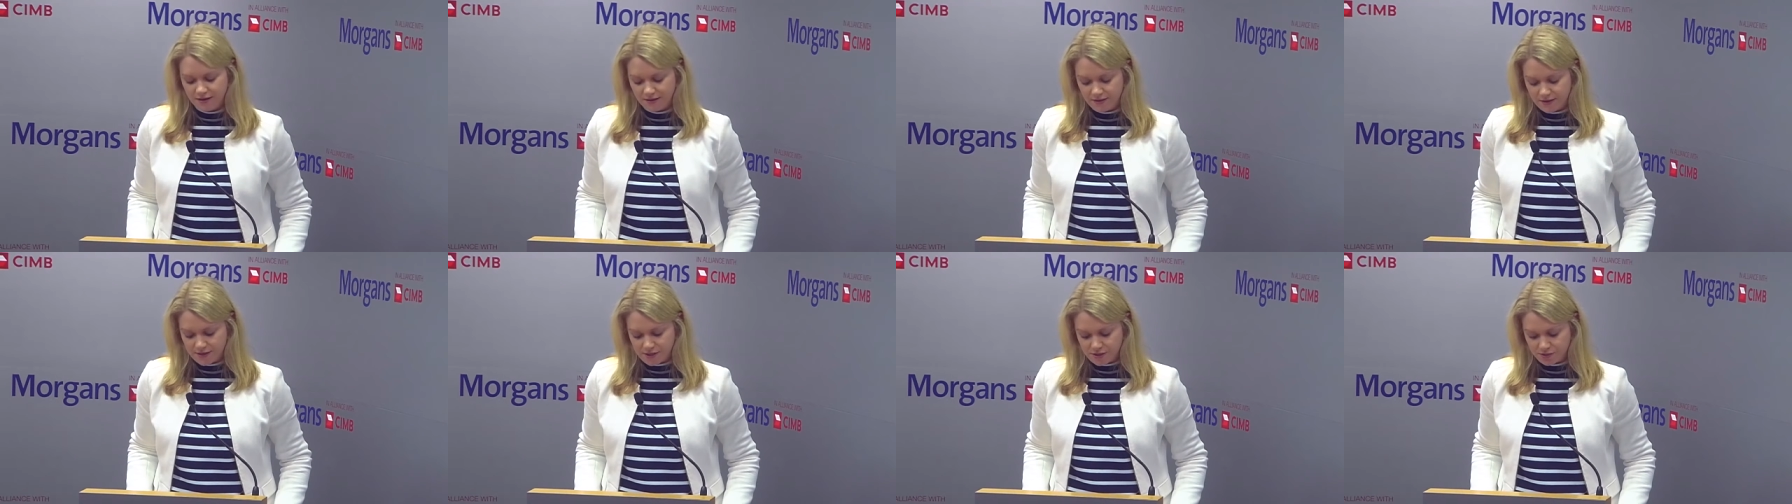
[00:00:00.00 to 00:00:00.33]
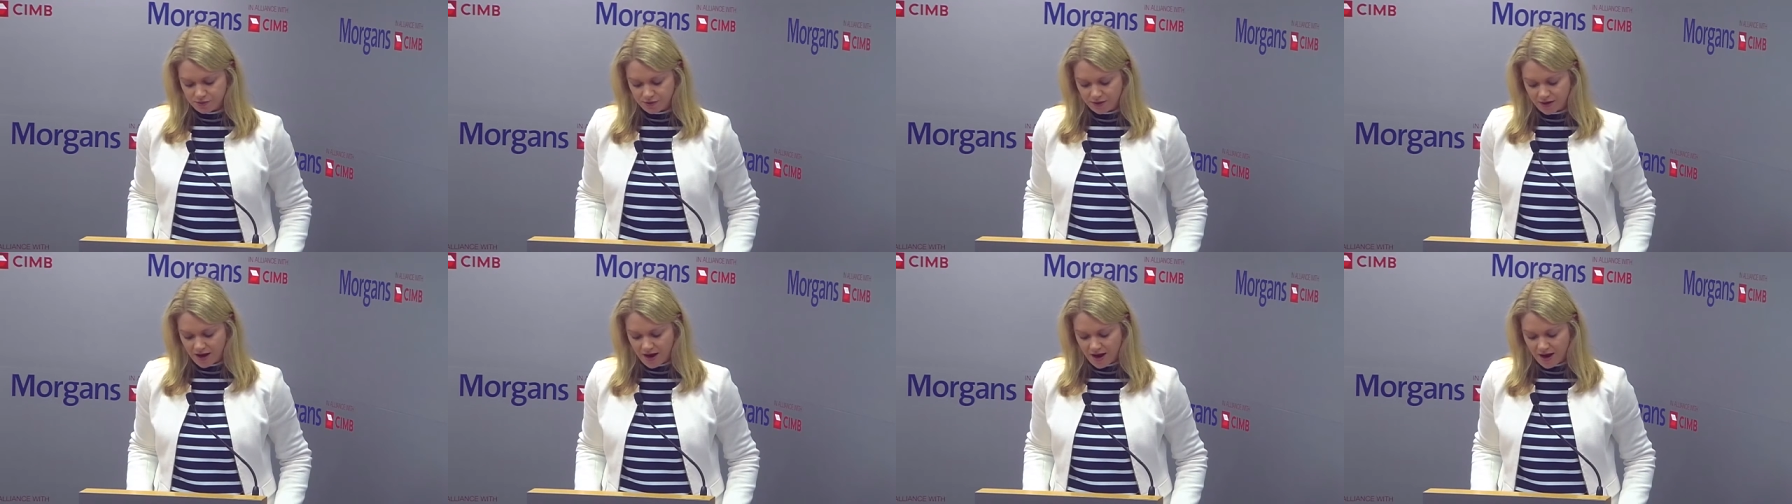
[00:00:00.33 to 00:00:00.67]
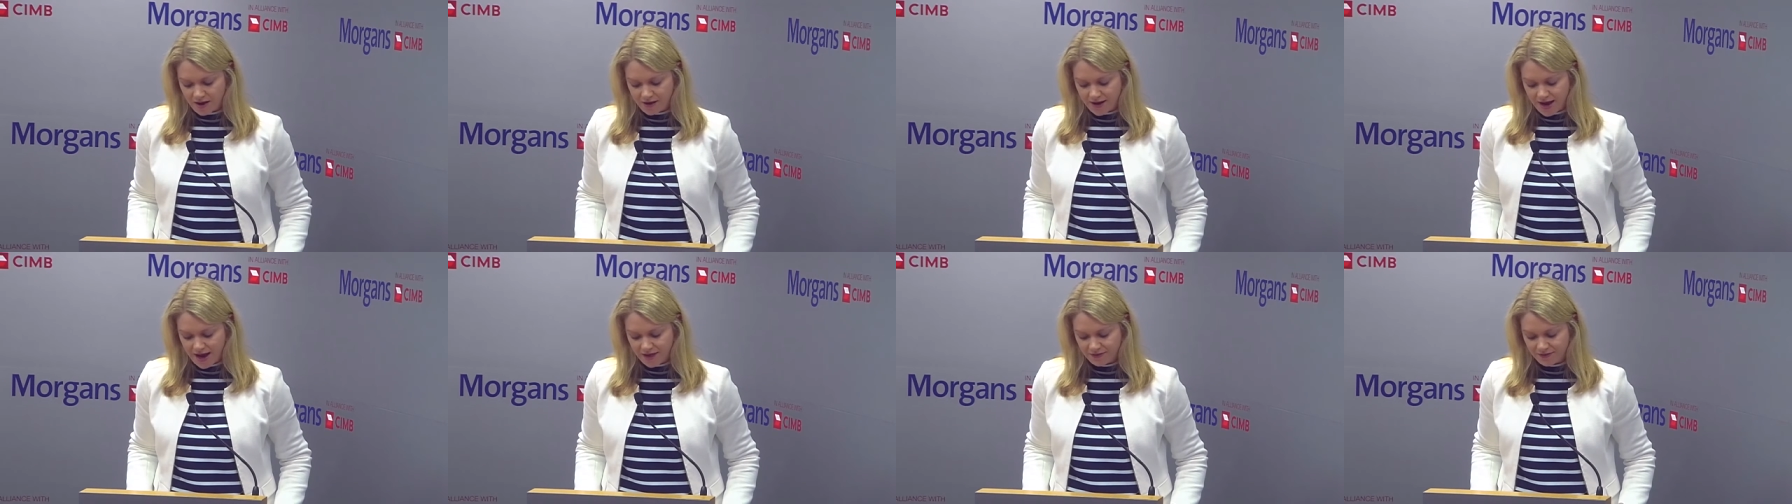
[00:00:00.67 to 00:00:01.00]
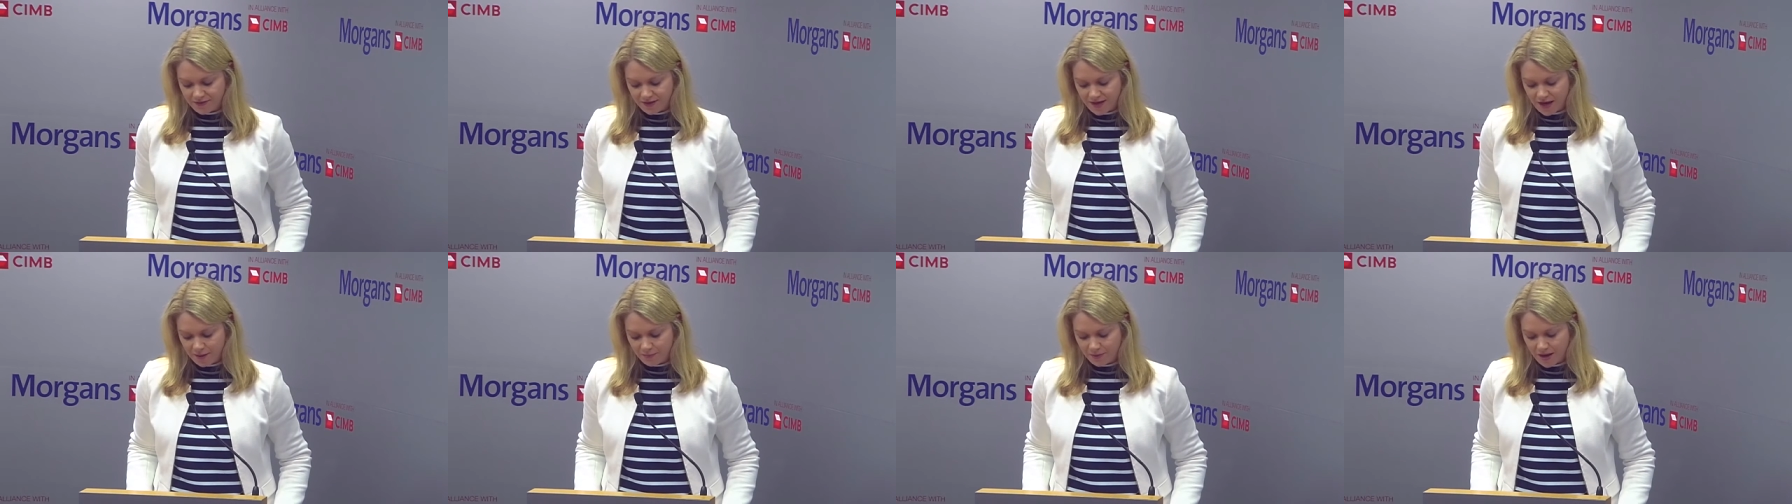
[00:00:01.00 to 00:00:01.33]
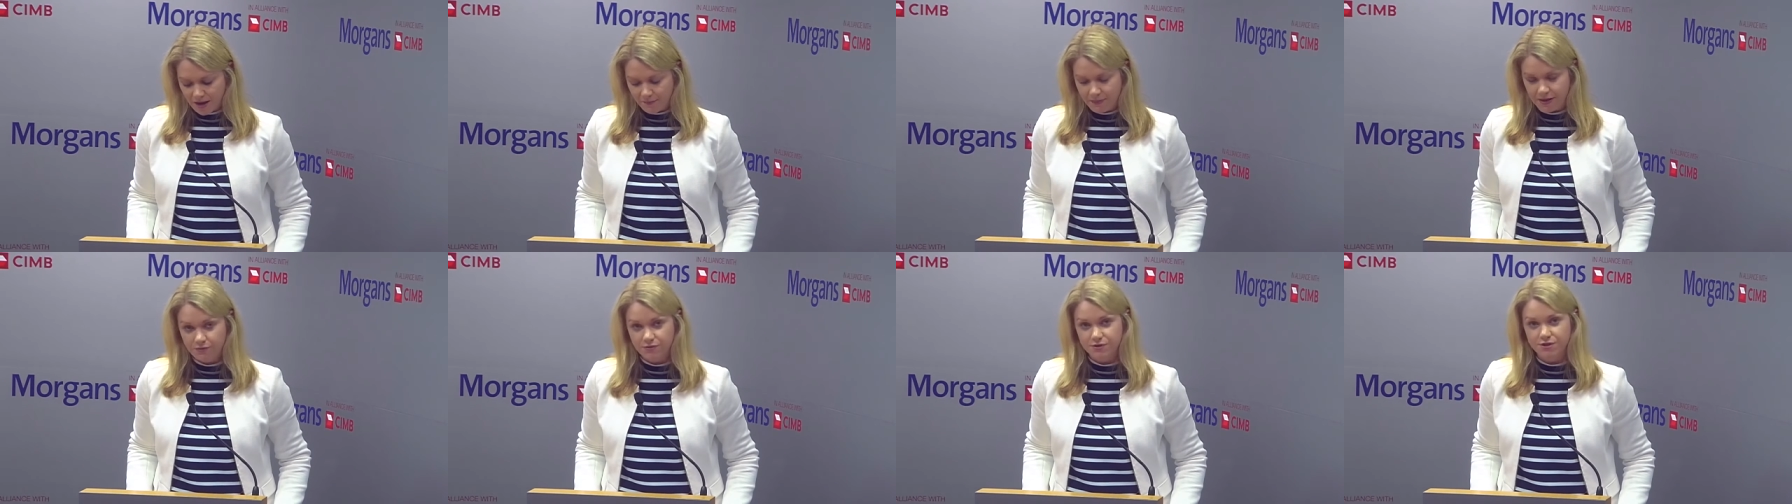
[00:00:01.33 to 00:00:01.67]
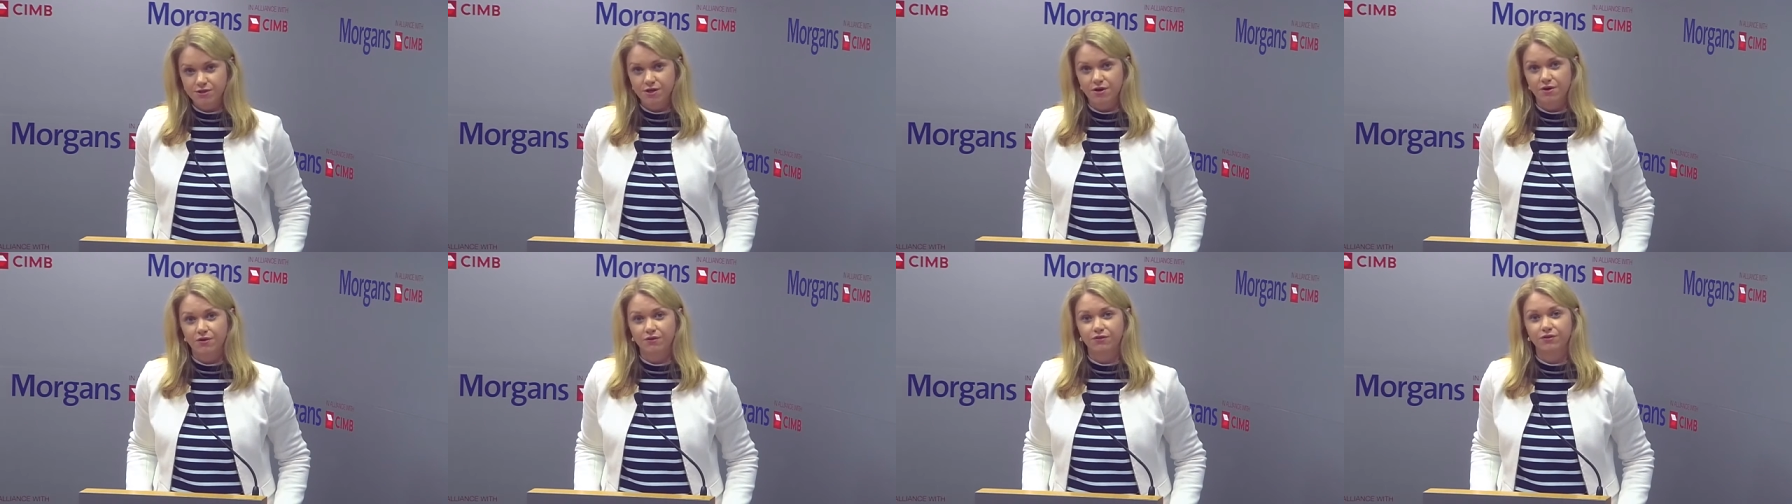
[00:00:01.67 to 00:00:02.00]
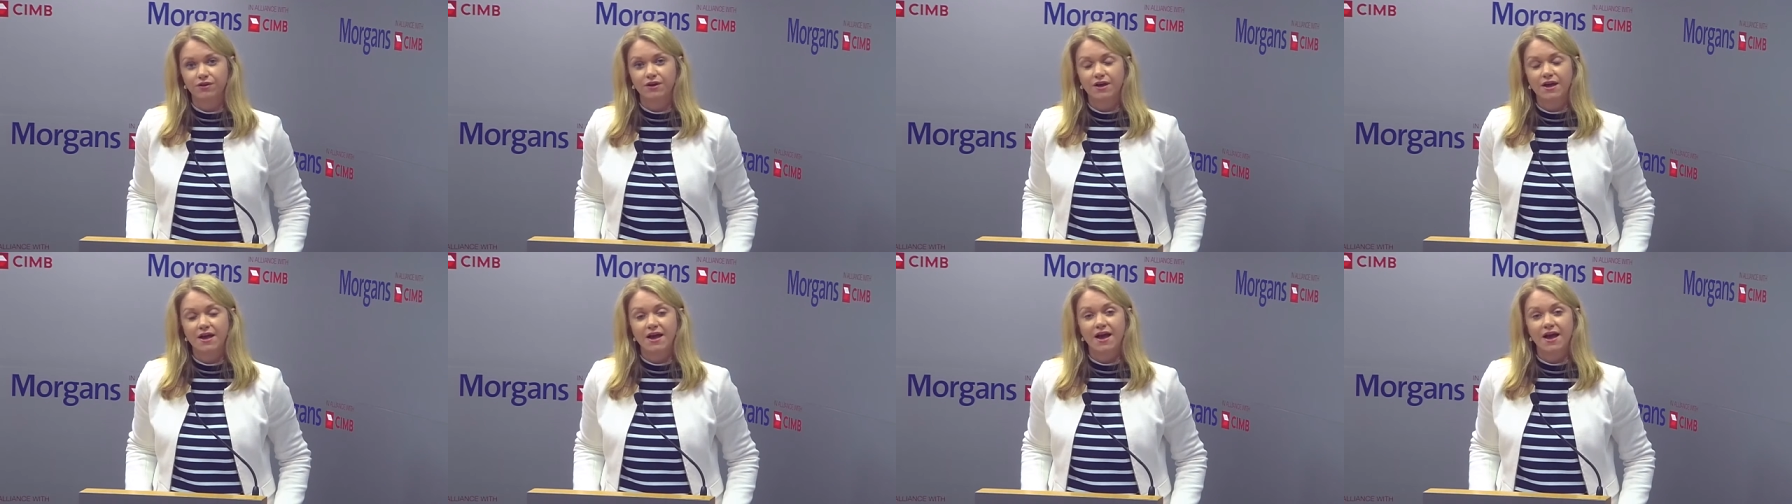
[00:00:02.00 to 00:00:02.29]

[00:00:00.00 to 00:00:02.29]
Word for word: in this regard at the upcoming result,